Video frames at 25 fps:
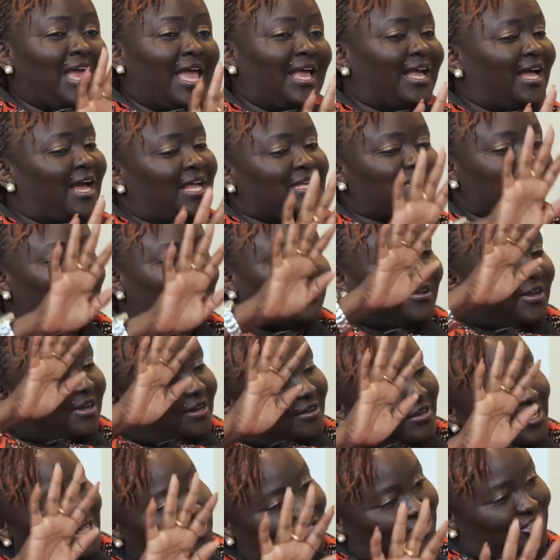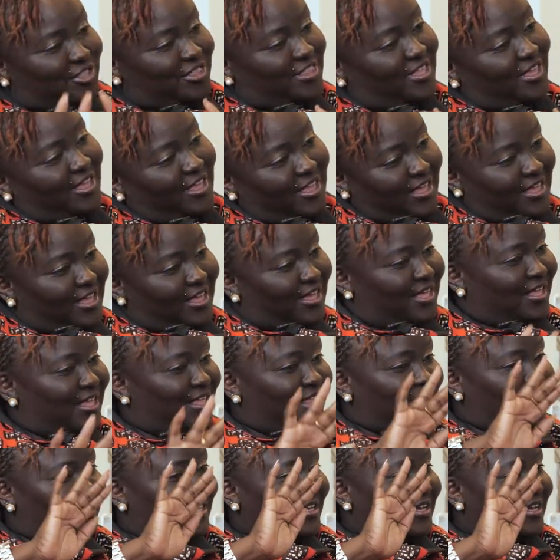I can't reach
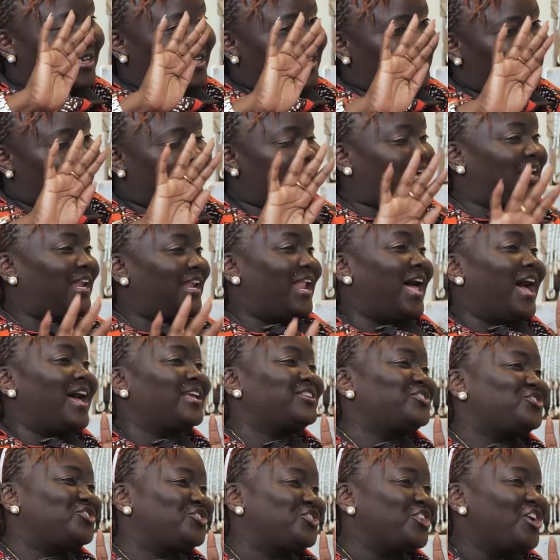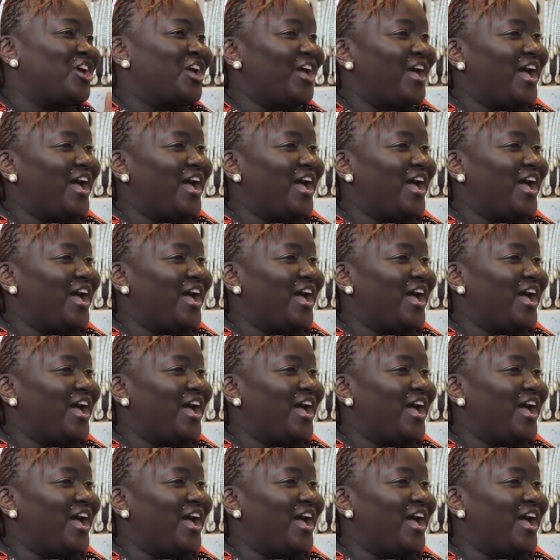the clutch